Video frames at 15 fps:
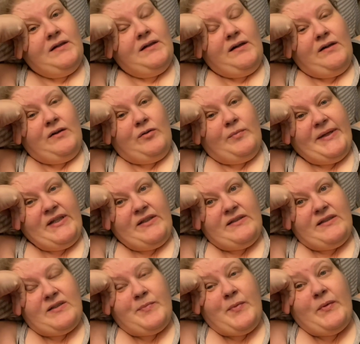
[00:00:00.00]
Oh my
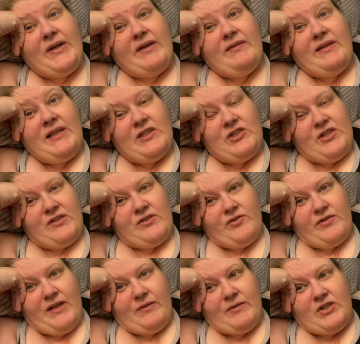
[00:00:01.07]
goodness. But what I realized
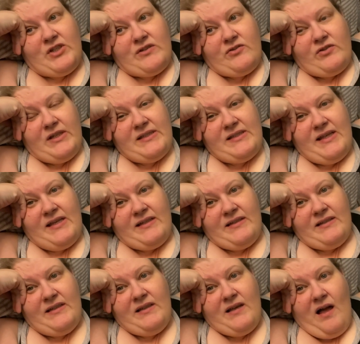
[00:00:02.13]
yesterday was yesterday I sat and I
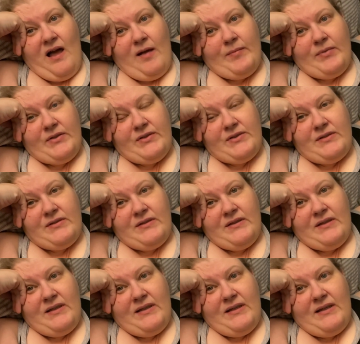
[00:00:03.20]
did the comblers.
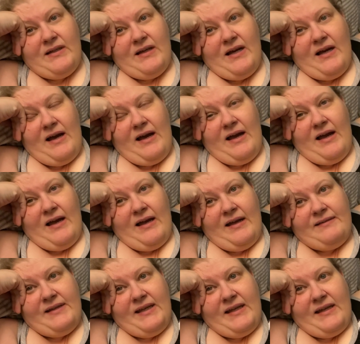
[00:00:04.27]

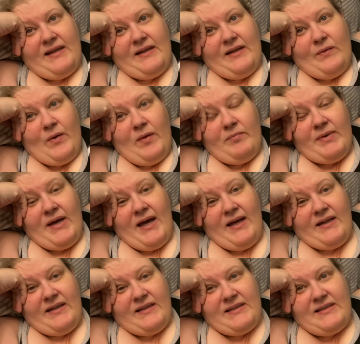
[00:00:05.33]
And then I went back
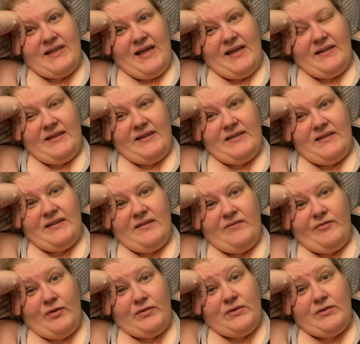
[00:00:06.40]
and I sat and I did
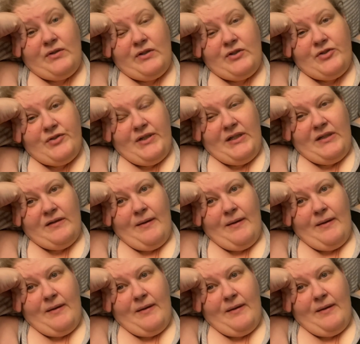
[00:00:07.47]
folded laundry.